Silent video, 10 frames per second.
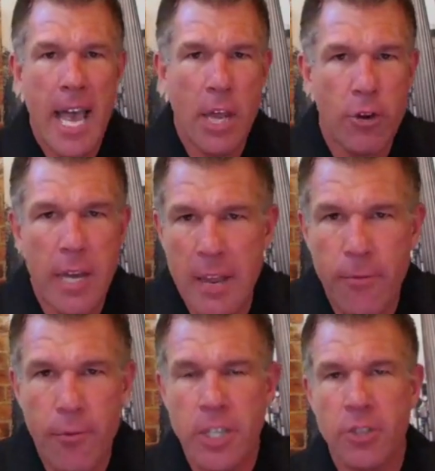and you're getting
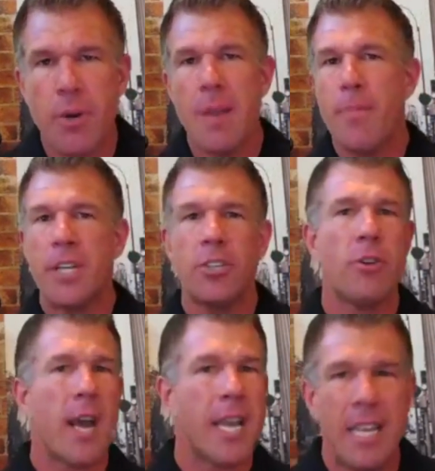frustrated because
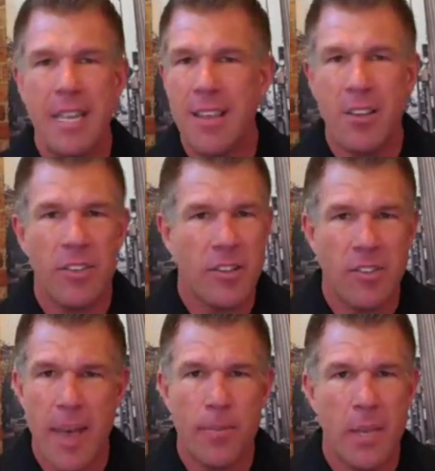you're not getting deals
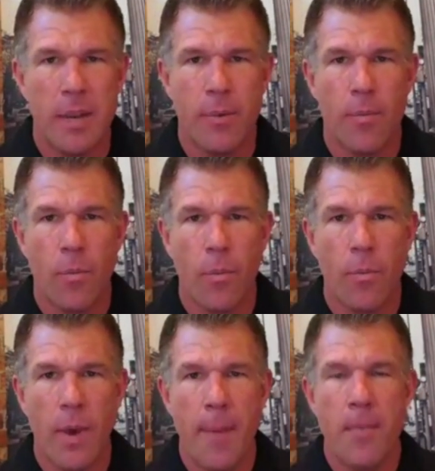accepted,
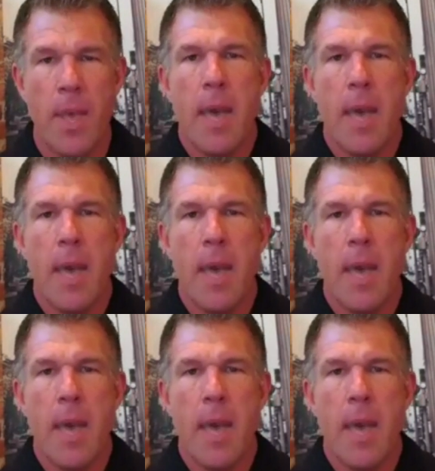right?